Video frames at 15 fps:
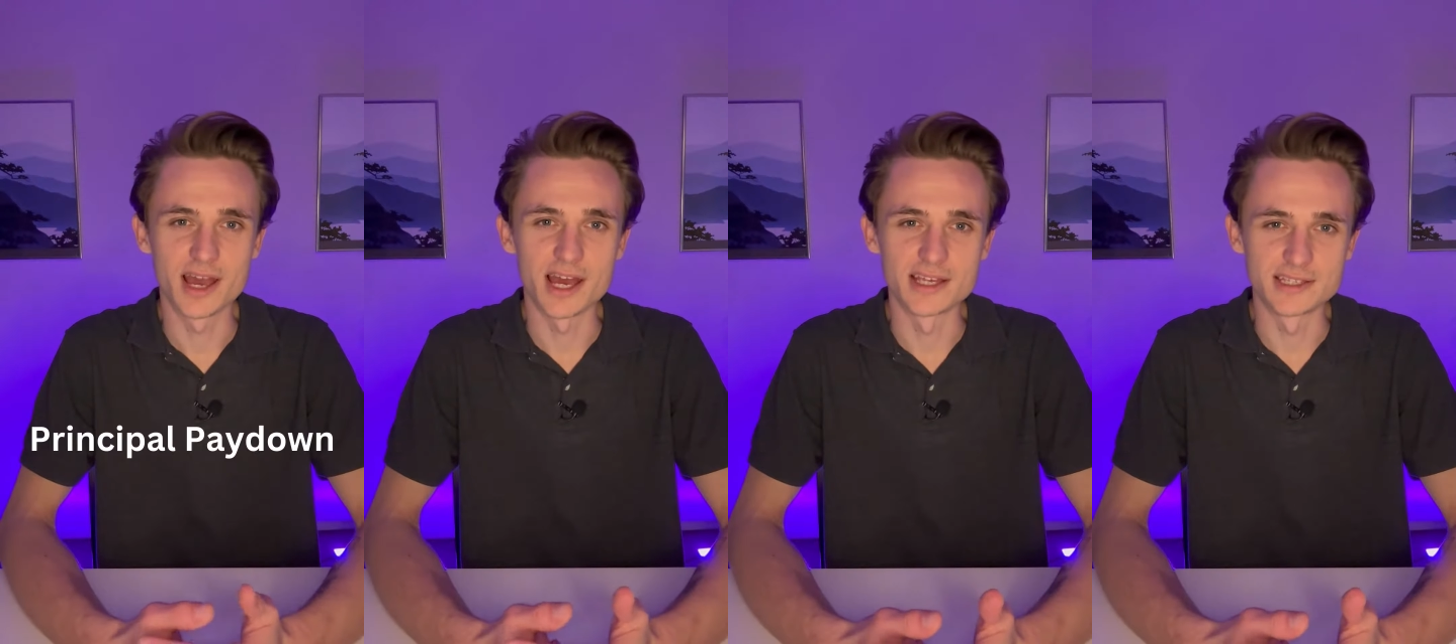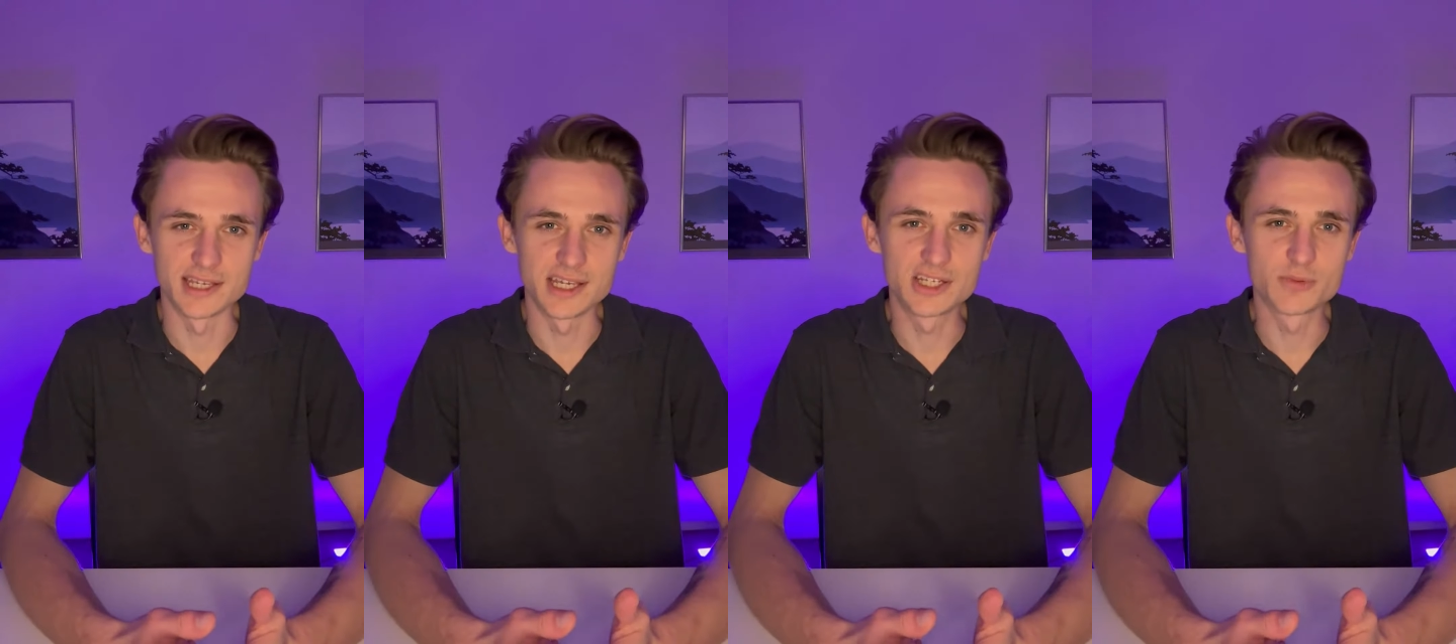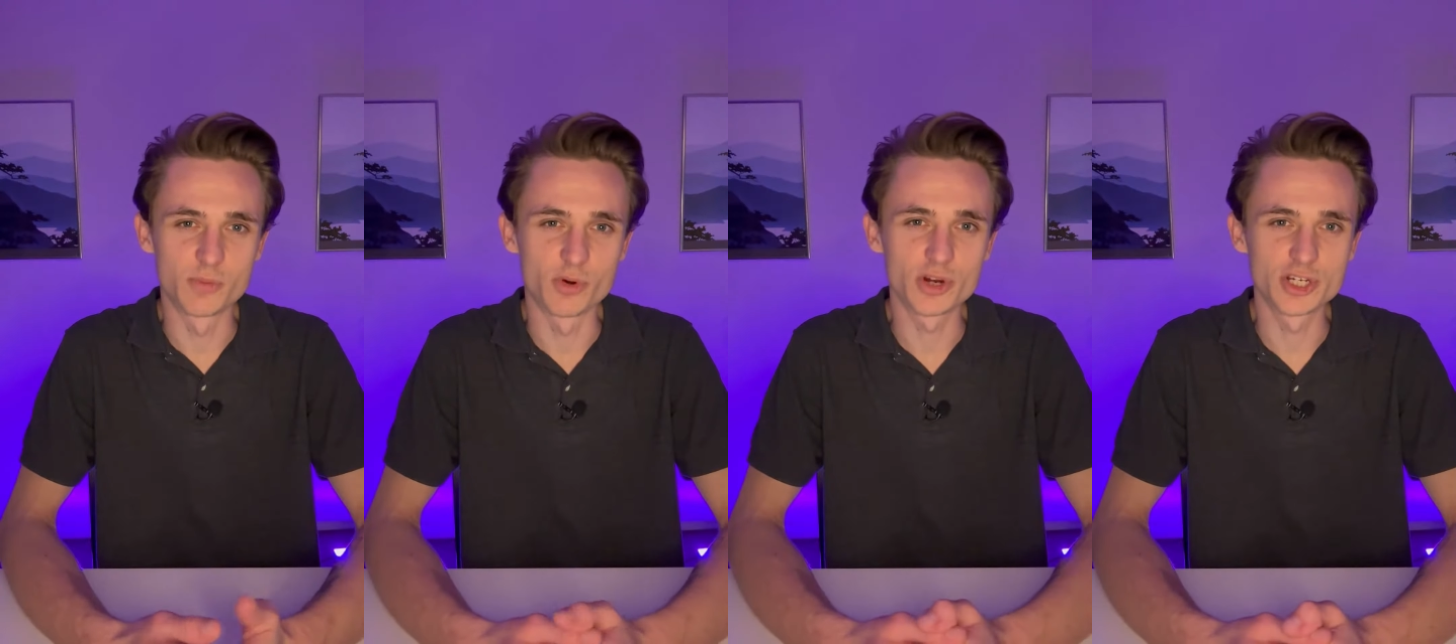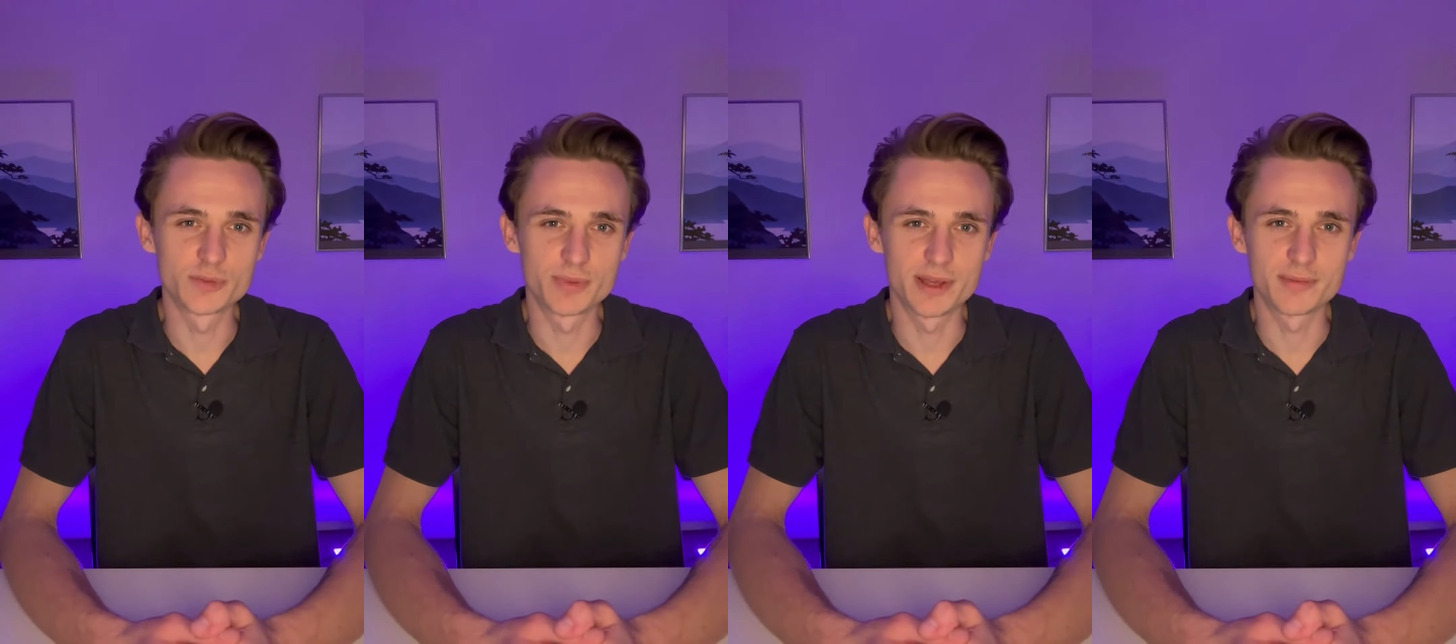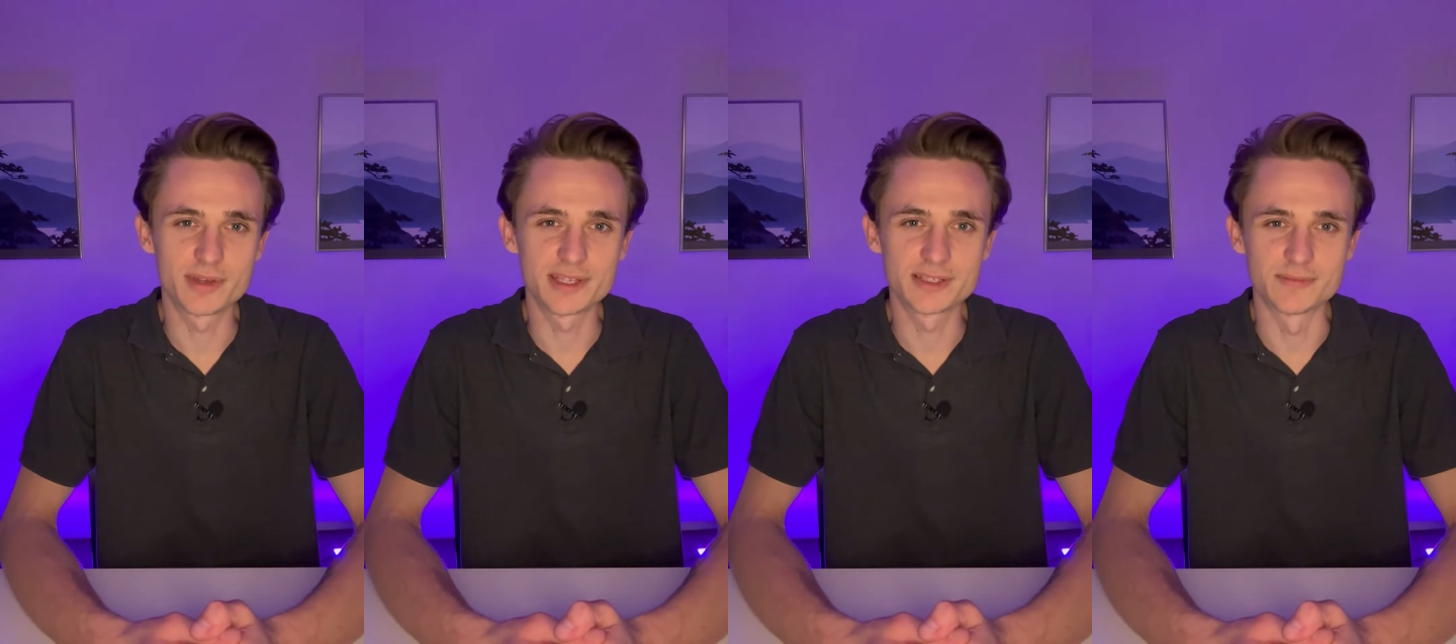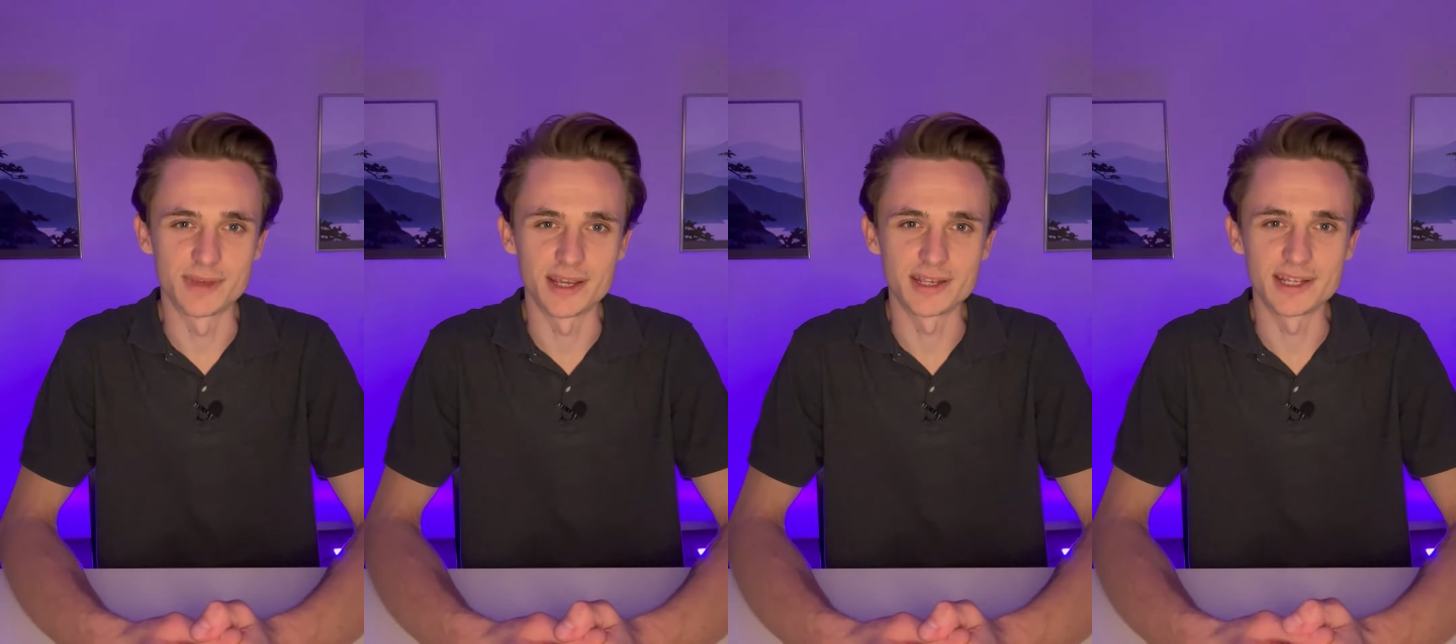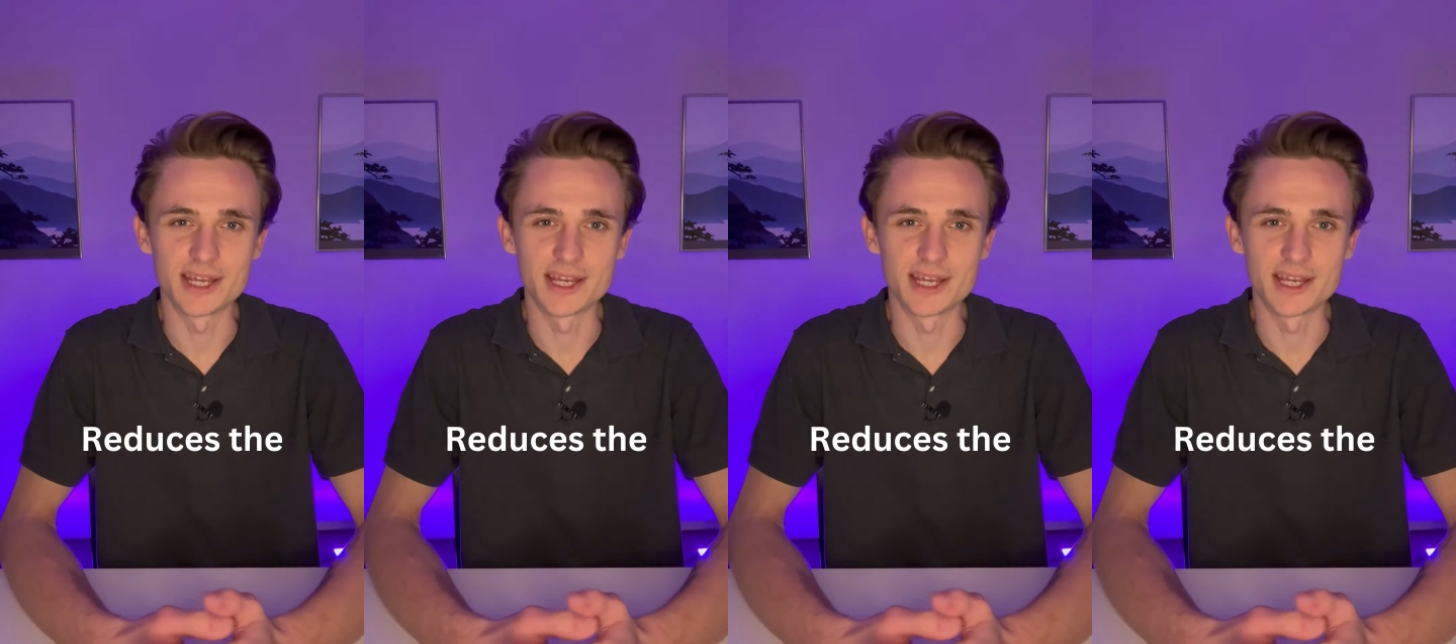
As each mortgage payment is made,